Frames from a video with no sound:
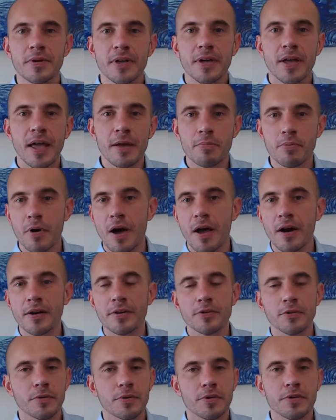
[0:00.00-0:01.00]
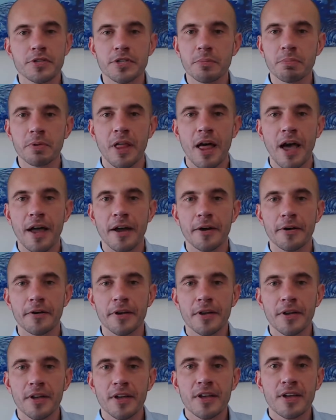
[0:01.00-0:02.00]
a product or a supplier
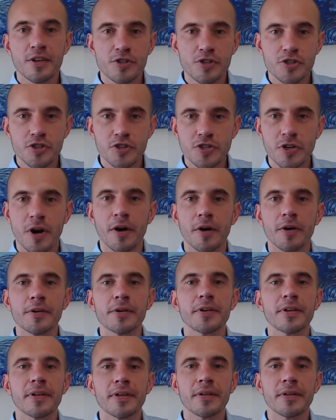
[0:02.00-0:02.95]
start